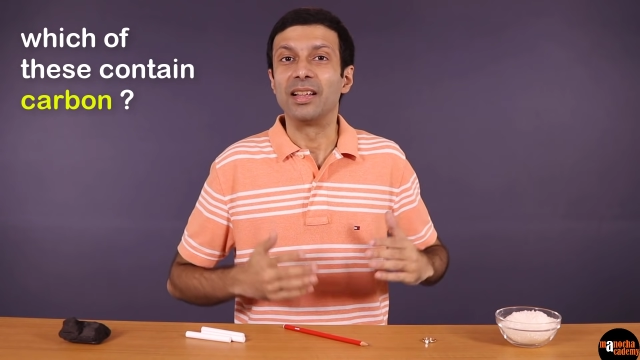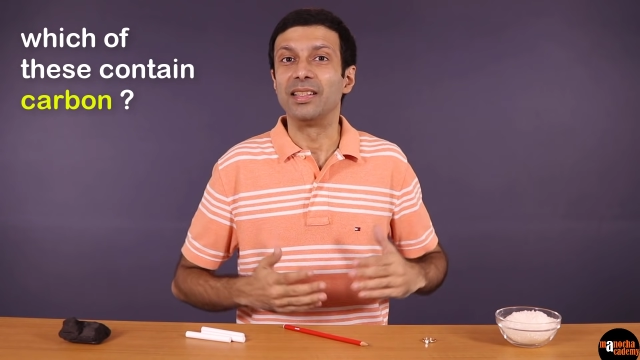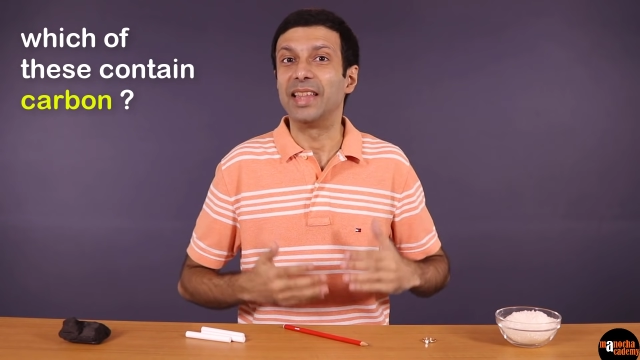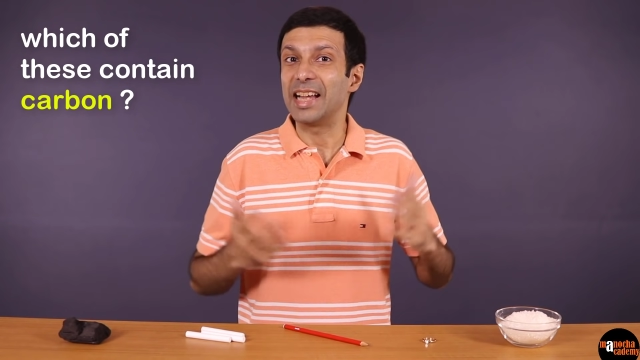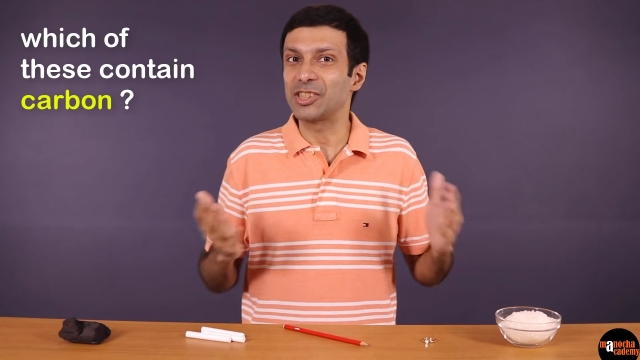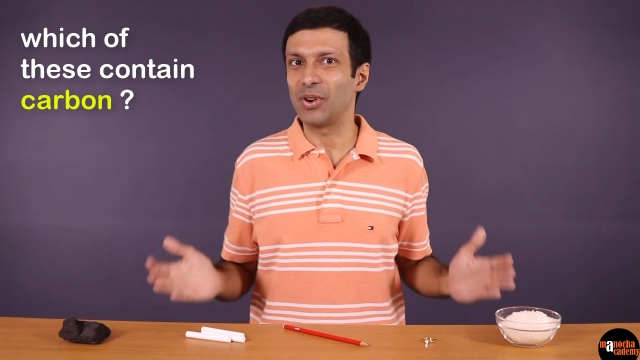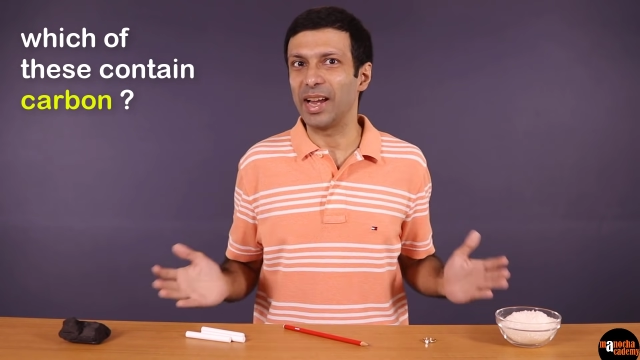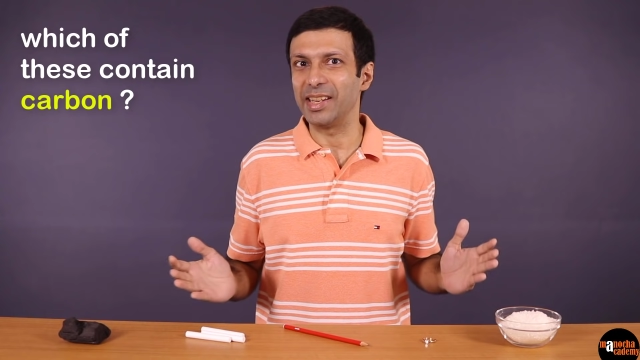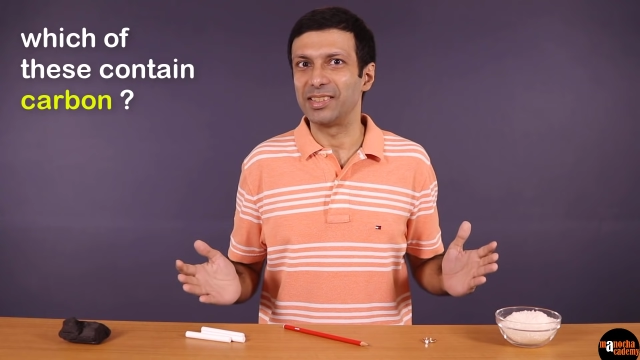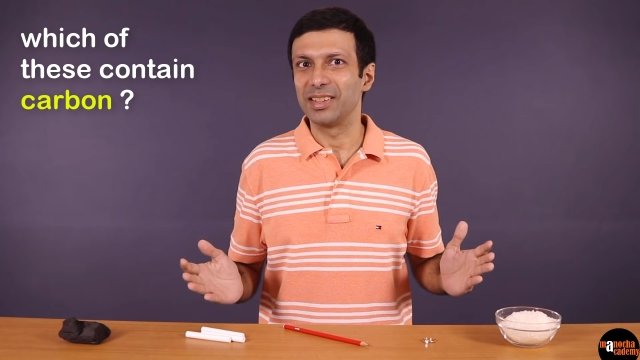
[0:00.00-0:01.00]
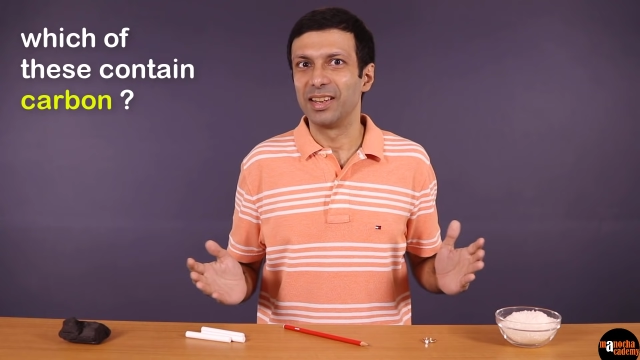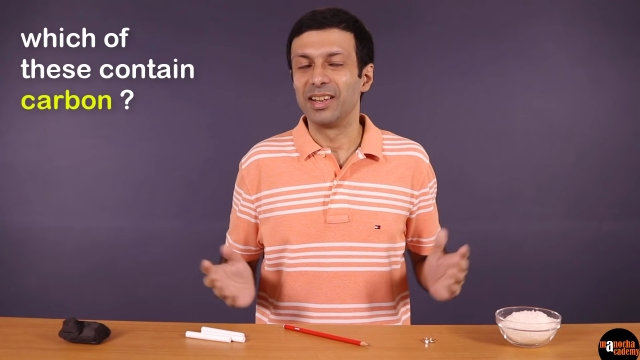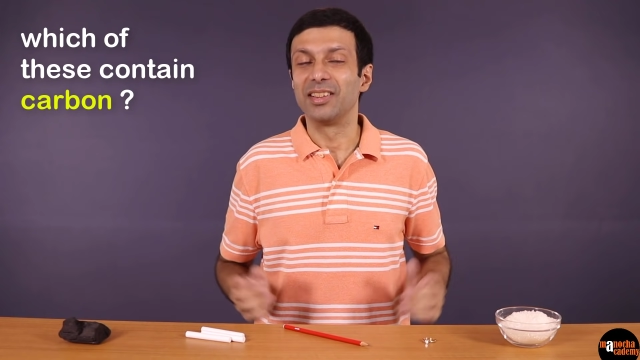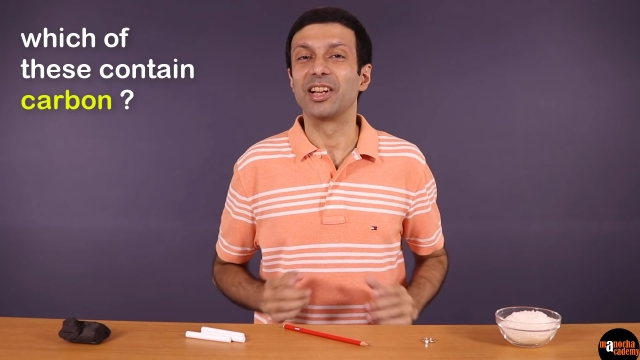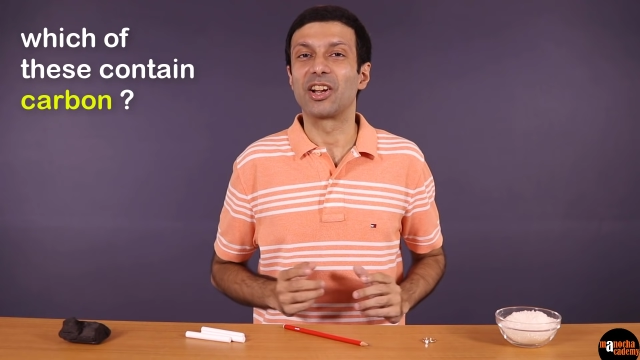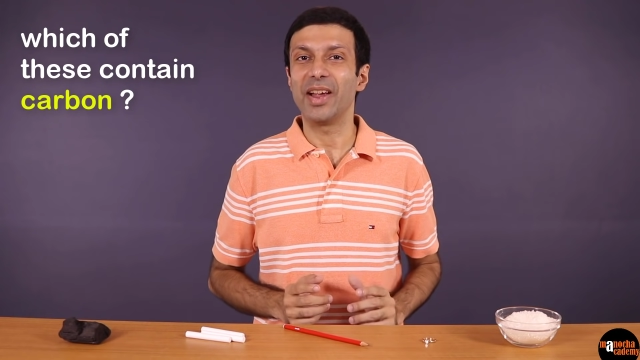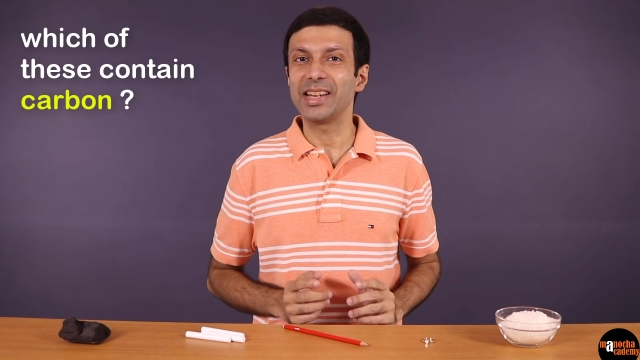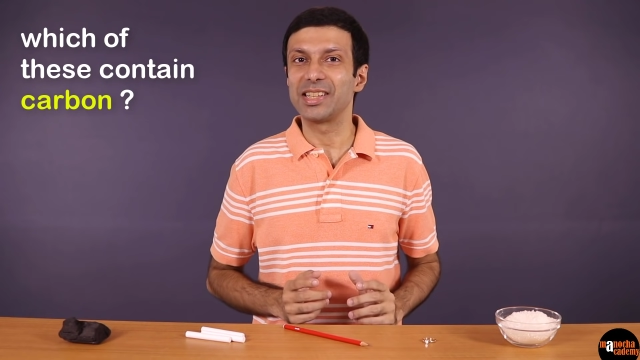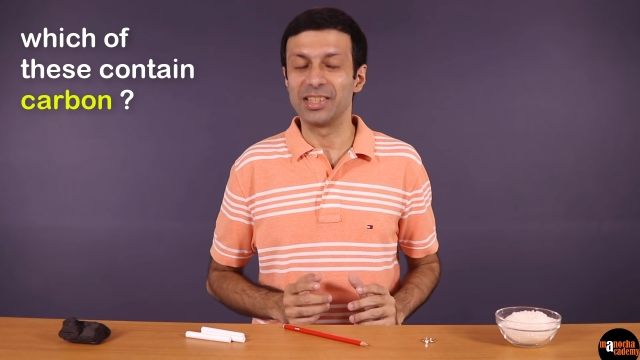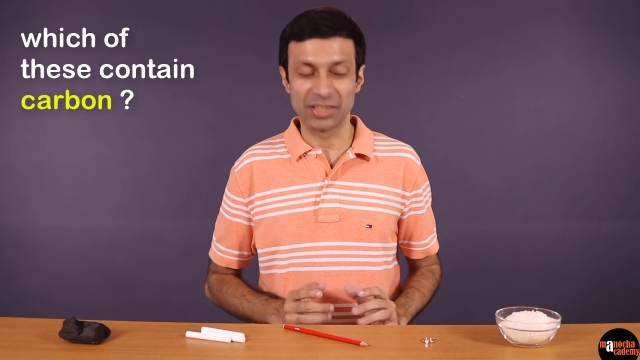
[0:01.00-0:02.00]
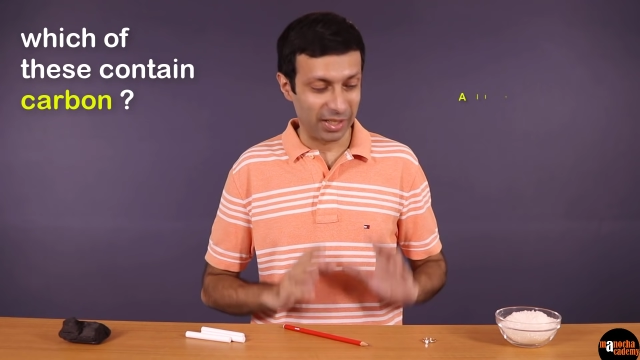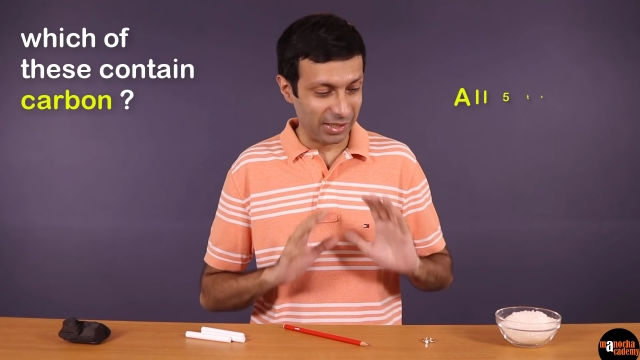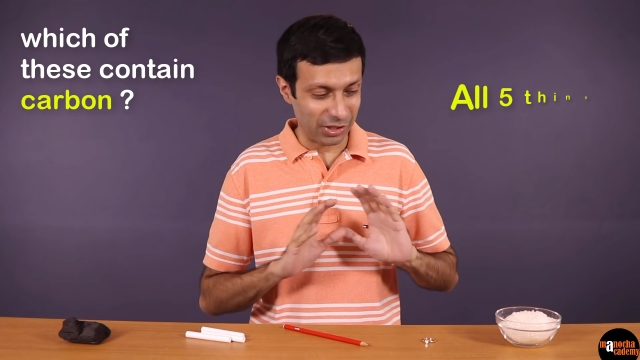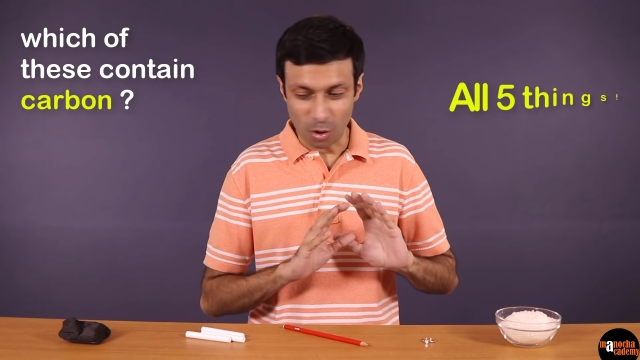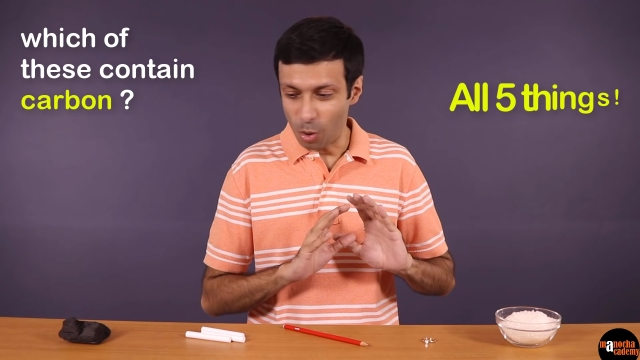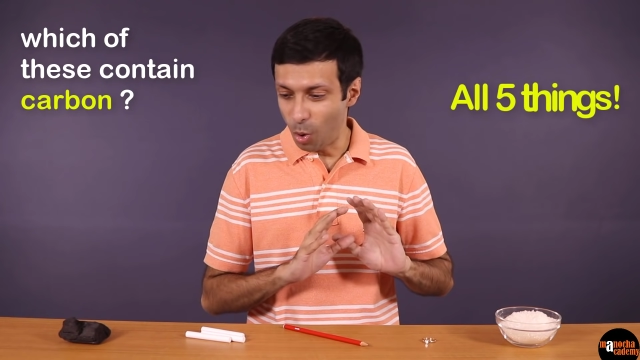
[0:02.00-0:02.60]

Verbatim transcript: That's right. The correct answer is